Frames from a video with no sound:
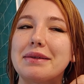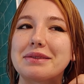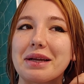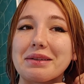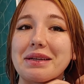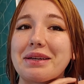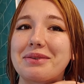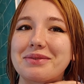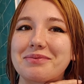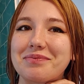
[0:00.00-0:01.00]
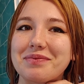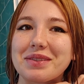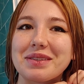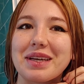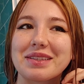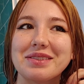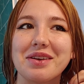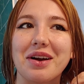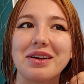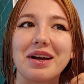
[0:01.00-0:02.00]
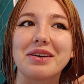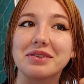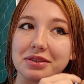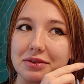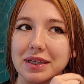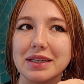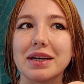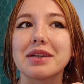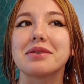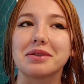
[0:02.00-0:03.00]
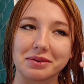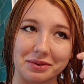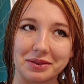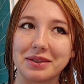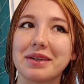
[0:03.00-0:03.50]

Is that like, but like not how you do it? I don't know.